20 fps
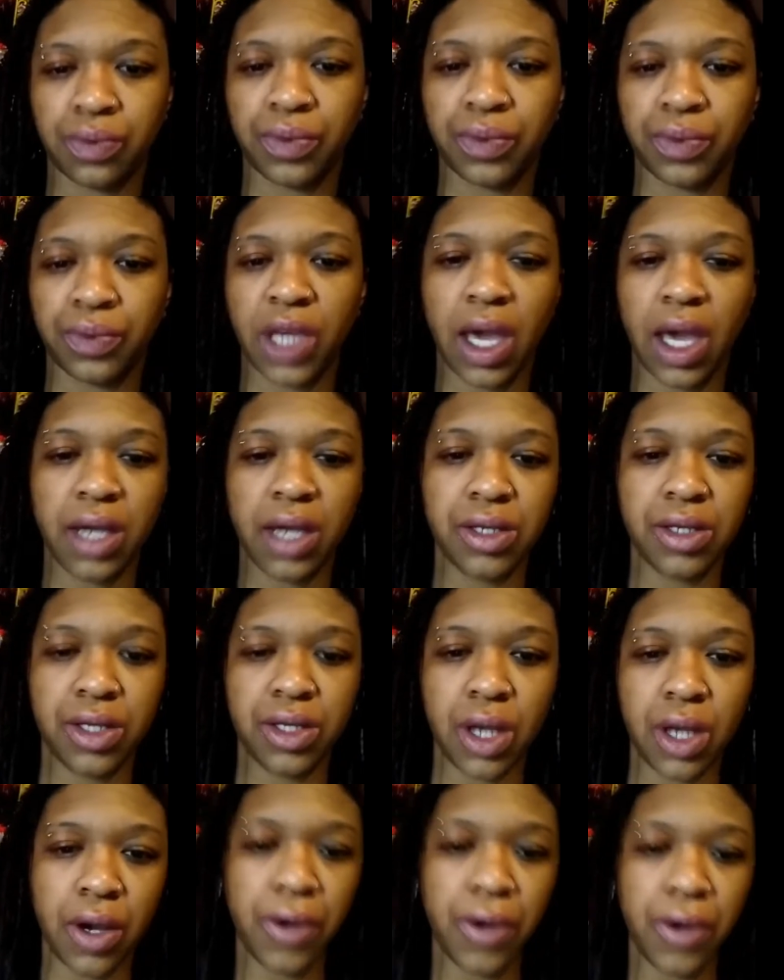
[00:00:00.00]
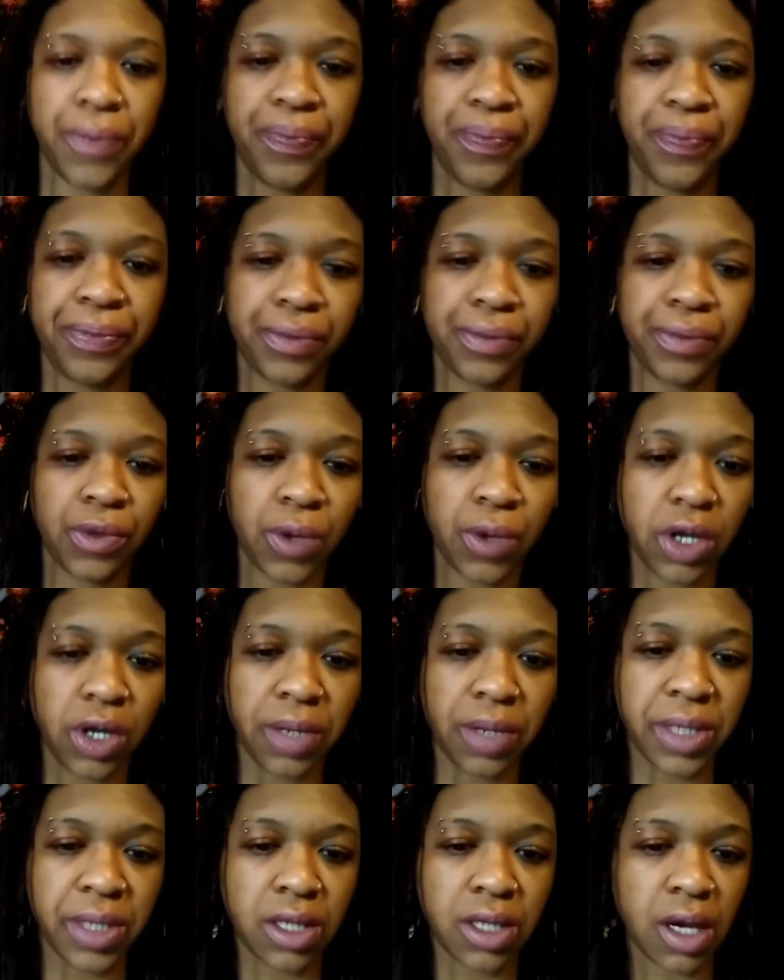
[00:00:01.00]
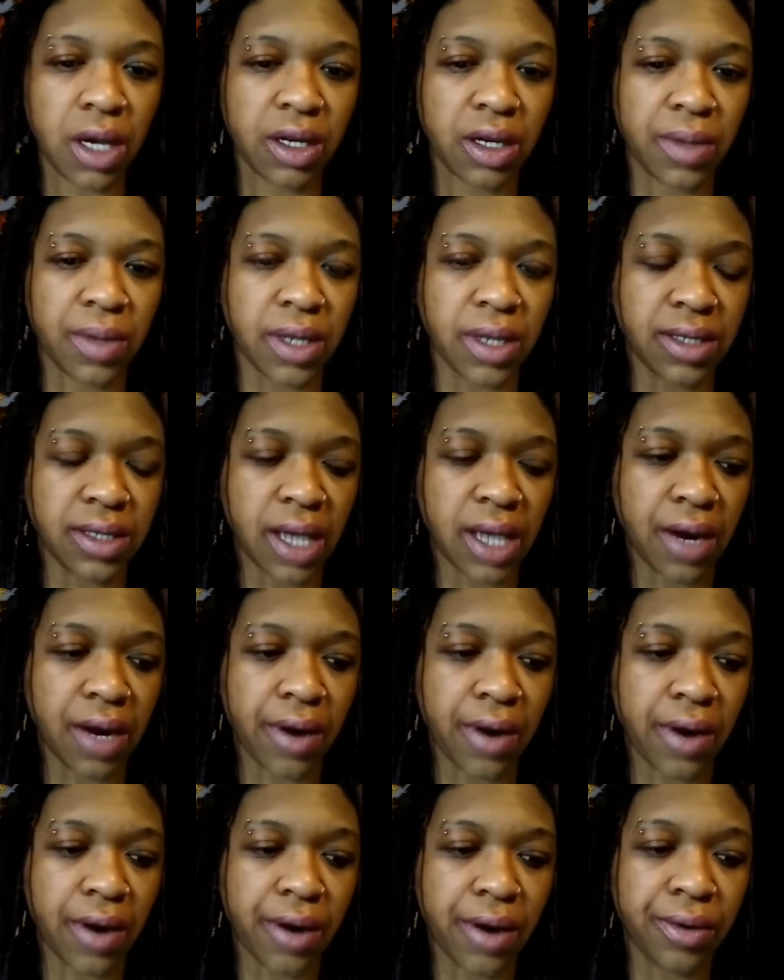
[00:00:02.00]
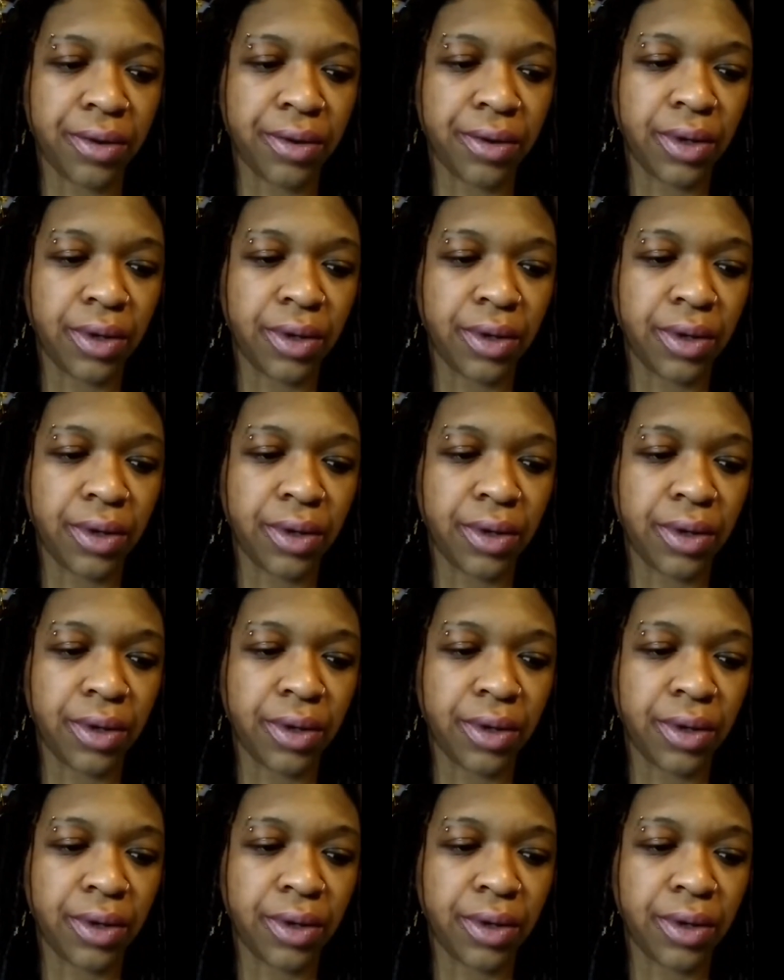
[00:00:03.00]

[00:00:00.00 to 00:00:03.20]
Okay, so we're going to be talking about tarot.